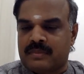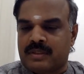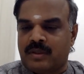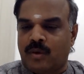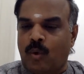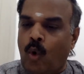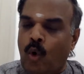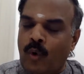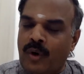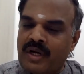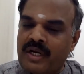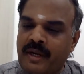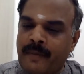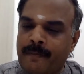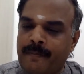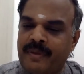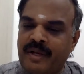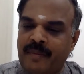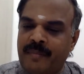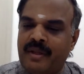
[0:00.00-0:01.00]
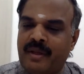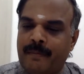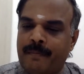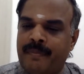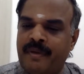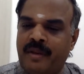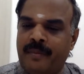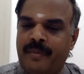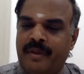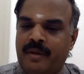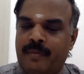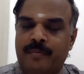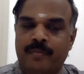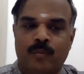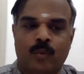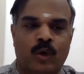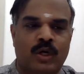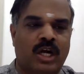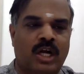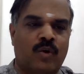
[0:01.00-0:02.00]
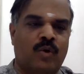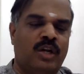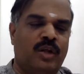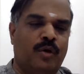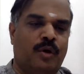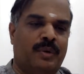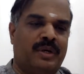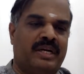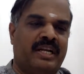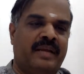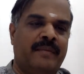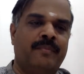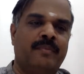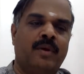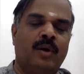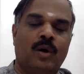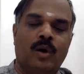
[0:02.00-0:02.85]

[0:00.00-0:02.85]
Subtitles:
Overtime premium. 1 hour only overtime.